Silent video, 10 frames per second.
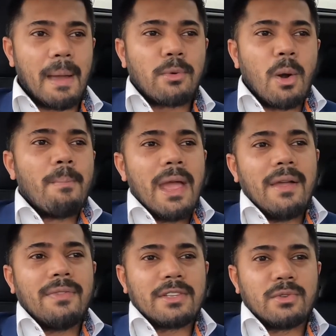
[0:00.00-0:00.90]
I'm
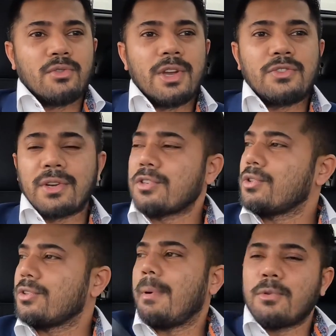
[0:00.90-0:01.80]
comparing this to a Range Rover, I
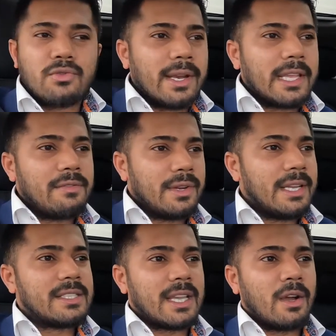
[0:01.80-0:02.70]
shouldn't. I'm just trying to give you an
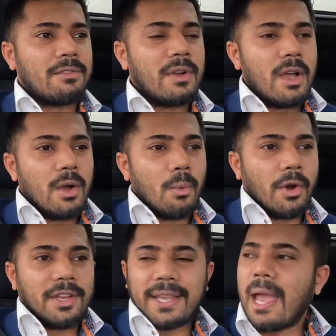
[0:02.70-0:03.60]
insight of what
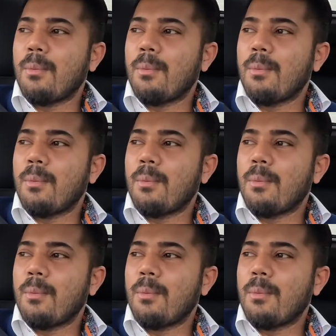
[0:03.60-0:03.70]
you're getting